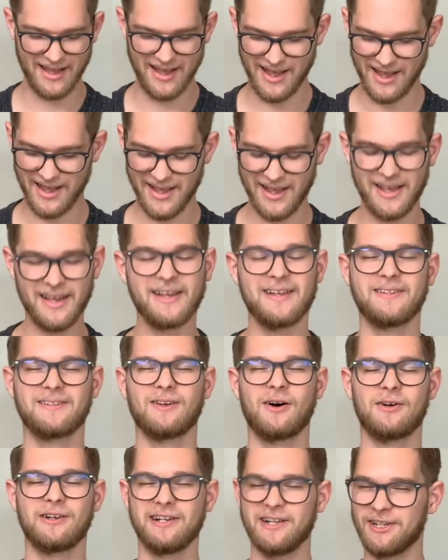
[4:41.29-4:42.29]
it is
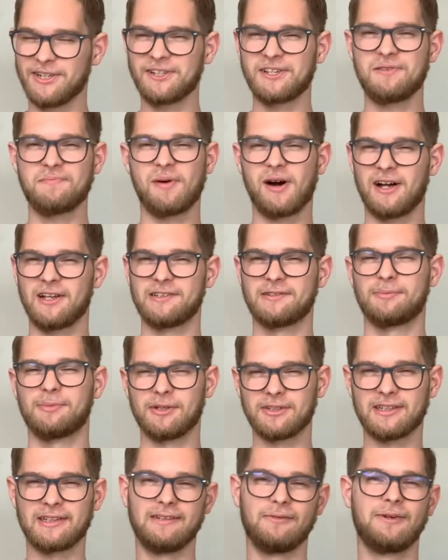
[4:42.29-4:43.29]
nearly
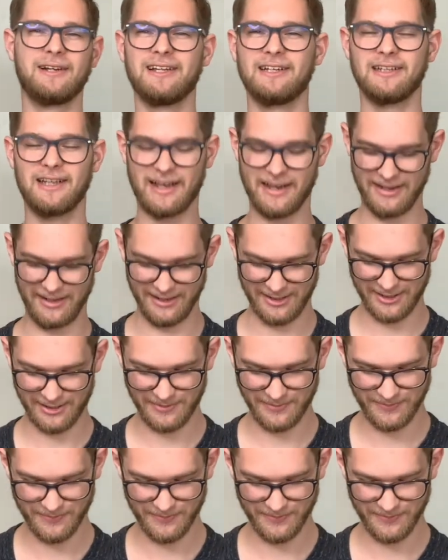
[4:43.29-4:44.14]
impossible to realign it.